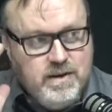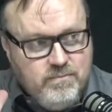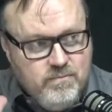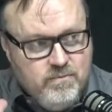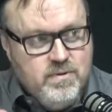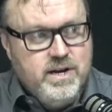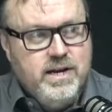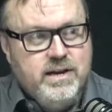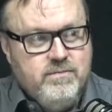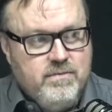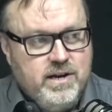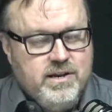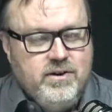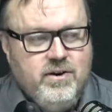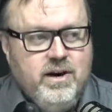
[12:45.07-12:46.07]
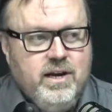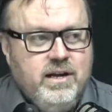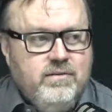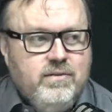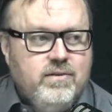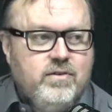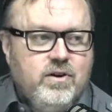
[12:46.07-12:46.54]
really high
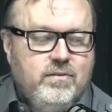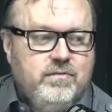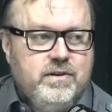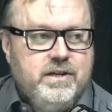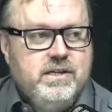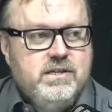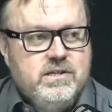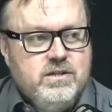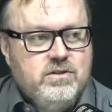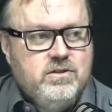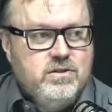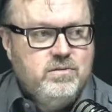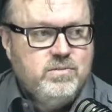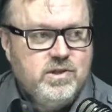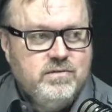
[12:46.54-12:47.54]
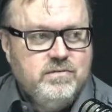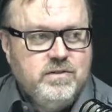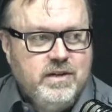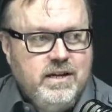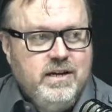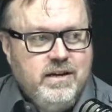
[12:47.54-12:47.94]
level of confidence in terms of